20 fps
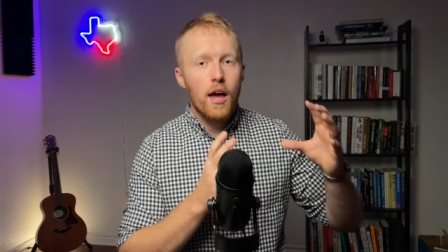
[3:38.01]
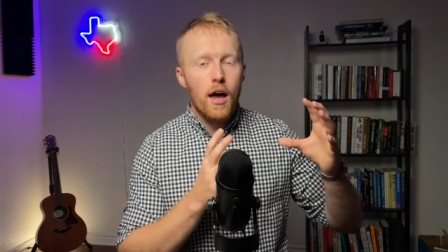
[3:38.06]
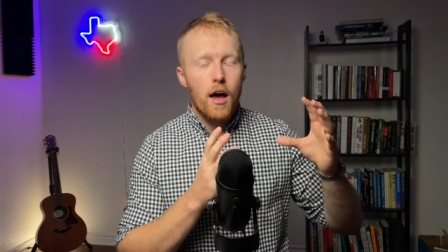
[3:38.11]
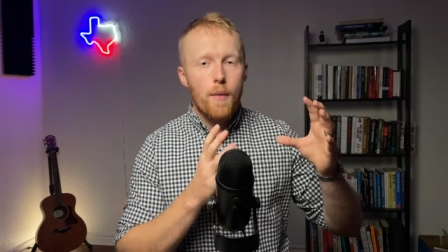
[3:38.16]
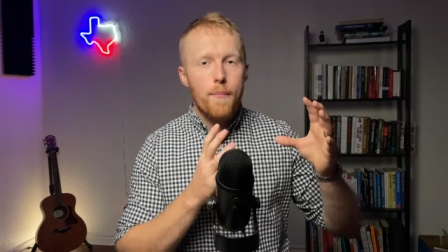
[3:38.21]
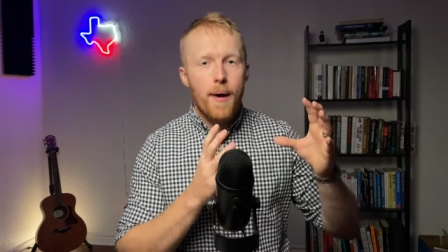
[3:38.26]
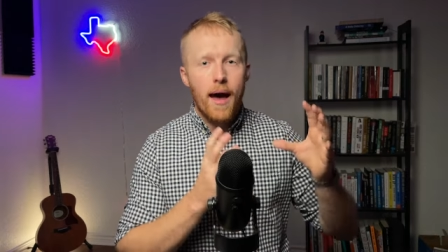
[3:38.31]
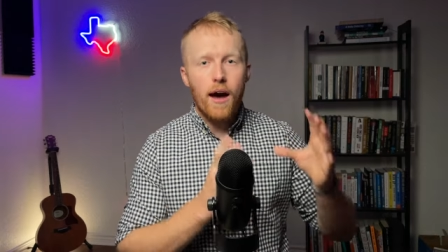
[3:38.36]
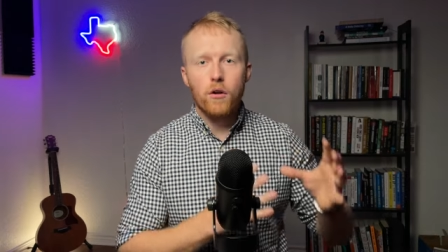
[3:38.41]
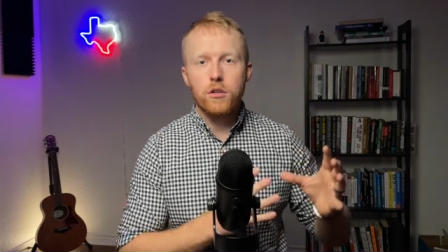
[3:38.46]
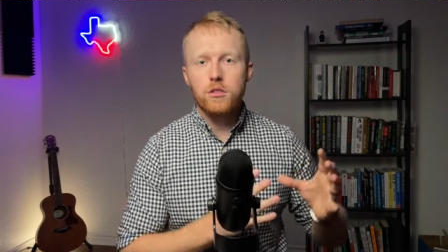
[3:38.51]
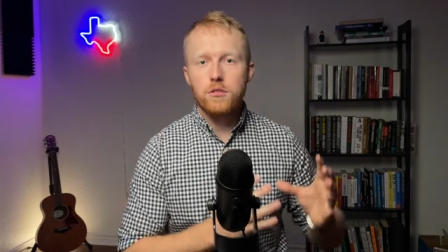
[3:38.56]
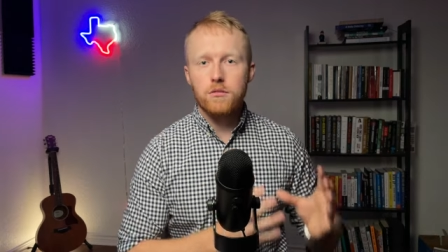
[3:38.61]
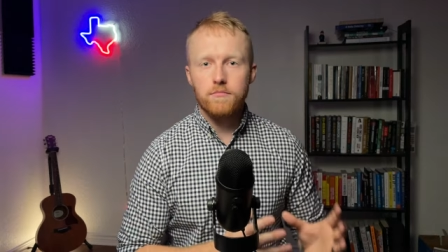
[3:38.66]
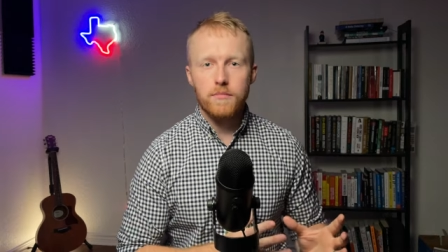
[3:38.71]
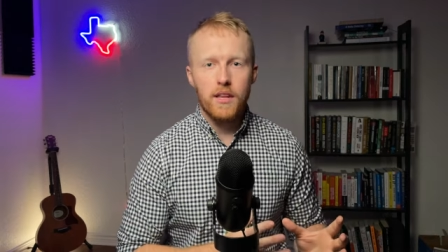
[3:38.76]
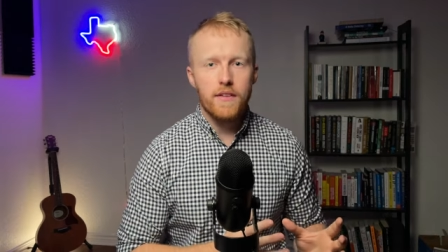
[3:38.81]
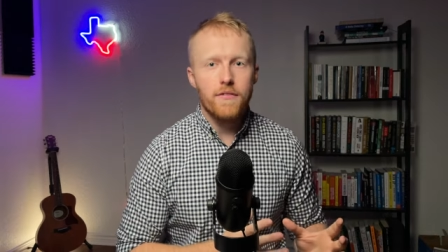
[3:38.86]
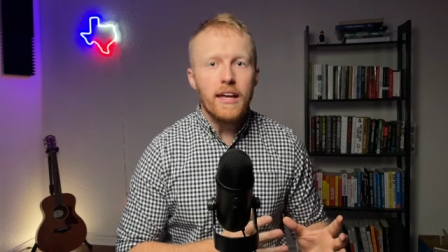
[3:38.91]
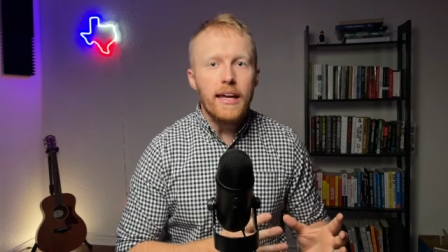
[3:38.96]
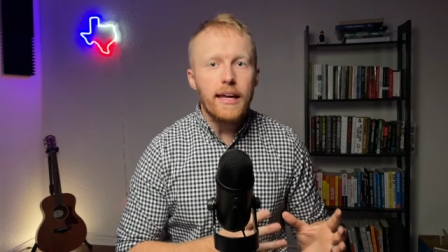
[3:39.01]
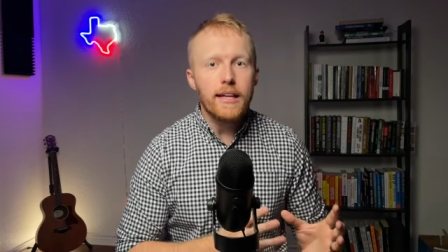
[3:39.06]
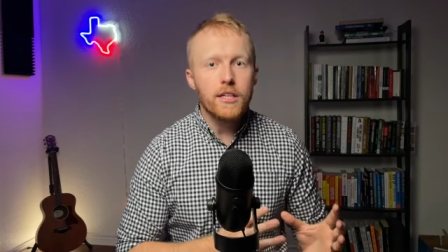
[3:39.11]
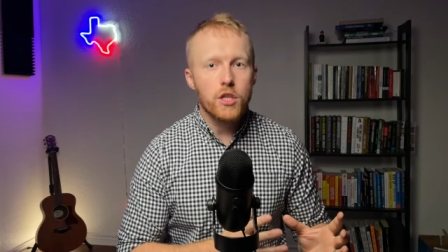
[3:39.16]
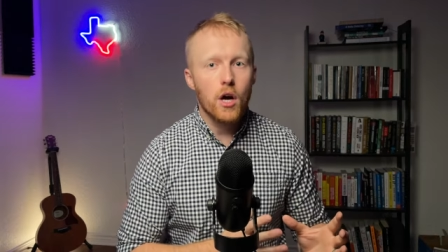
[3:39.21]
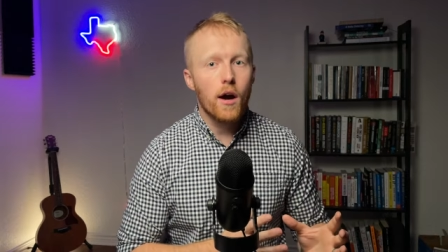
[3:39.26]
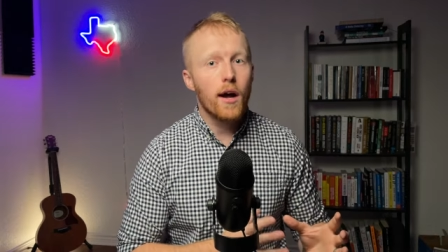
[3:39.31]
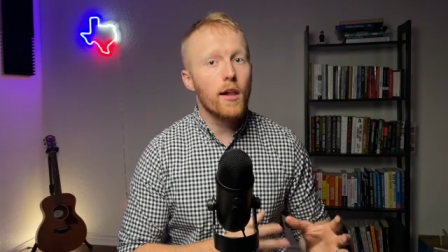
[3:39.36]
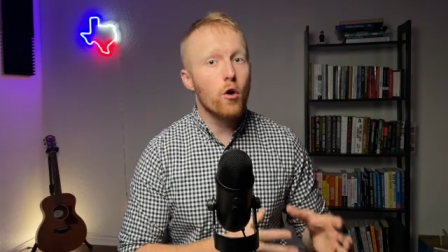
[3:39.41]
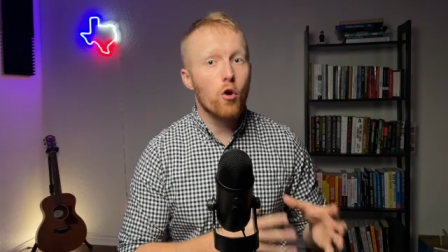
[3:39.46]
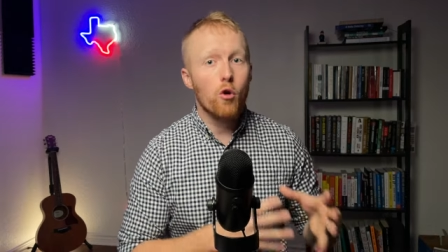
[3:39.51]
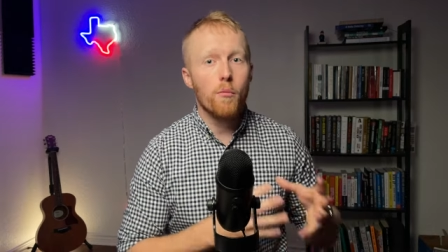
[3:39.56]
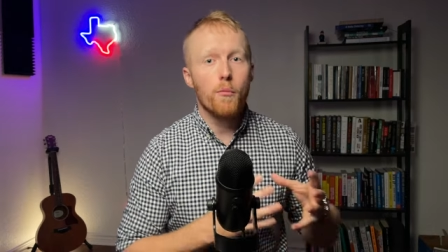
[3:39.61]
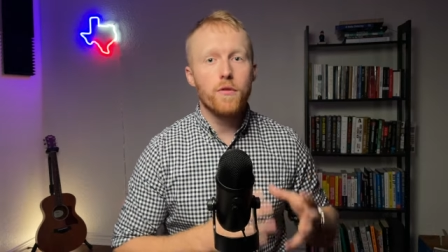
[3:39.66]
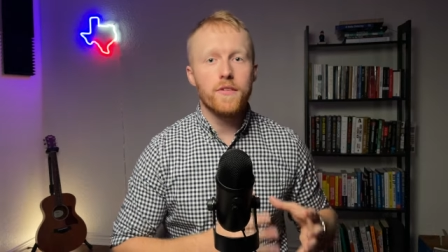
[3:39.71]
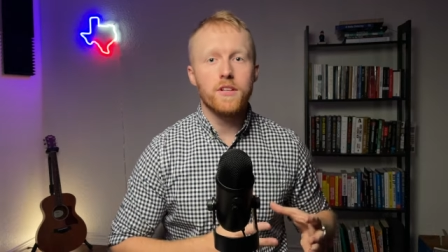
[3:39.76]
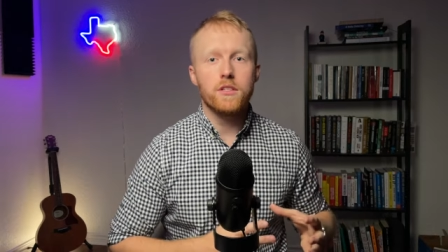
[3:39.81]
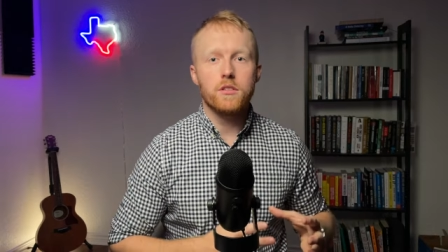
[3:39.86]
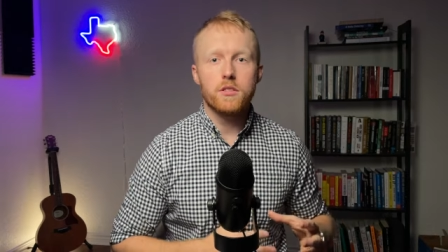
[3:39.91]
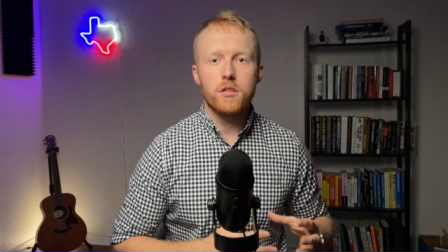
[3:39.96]
about living in Tyler or
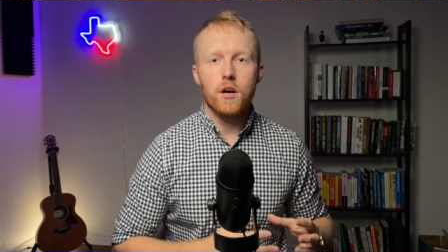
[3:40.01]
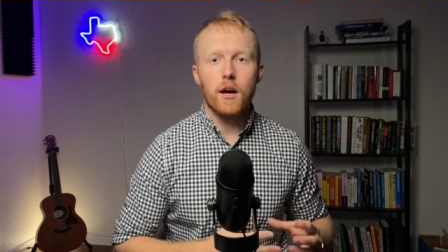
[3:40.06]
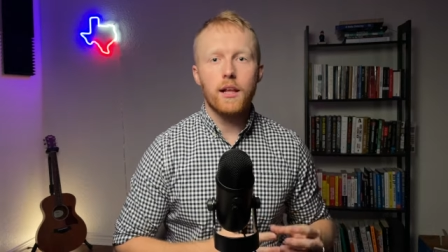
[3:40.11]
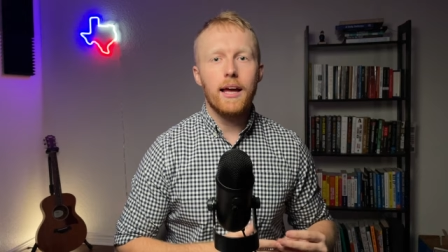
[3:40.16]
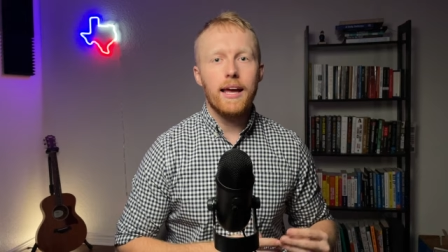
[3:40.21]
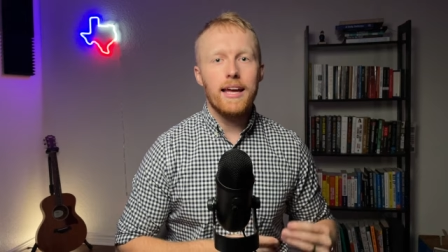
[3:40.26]
moving to Tyler